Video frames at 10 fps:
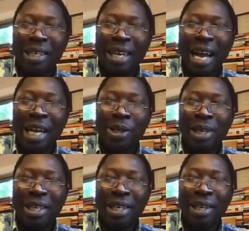that
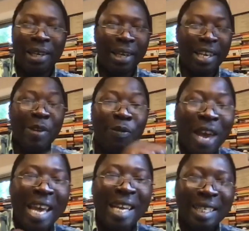actually
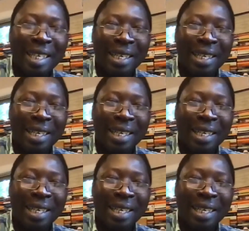evade